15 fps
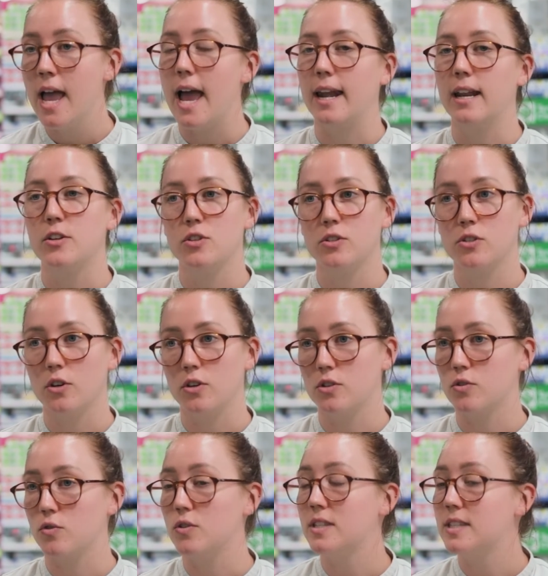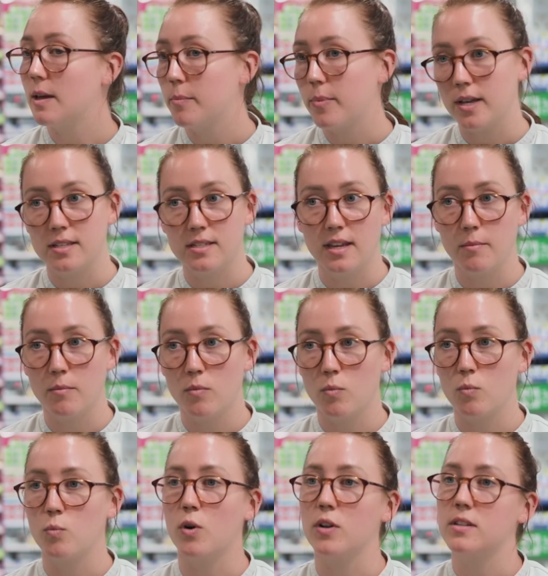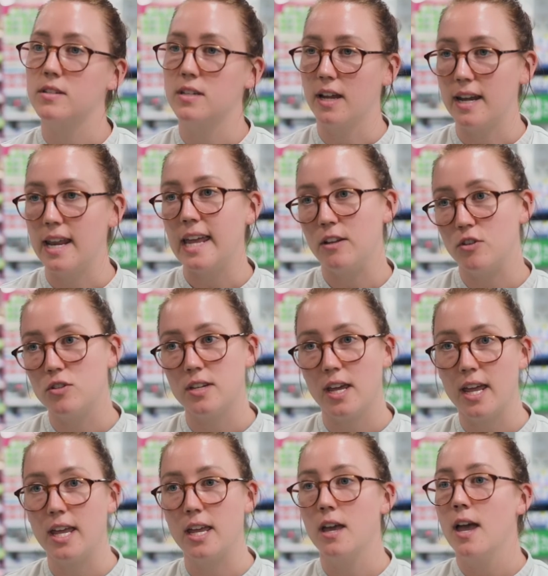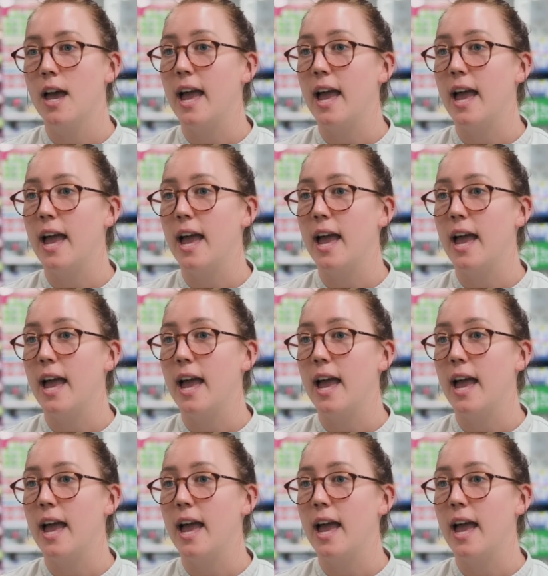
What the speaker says: and it just goes through step by step what's done each day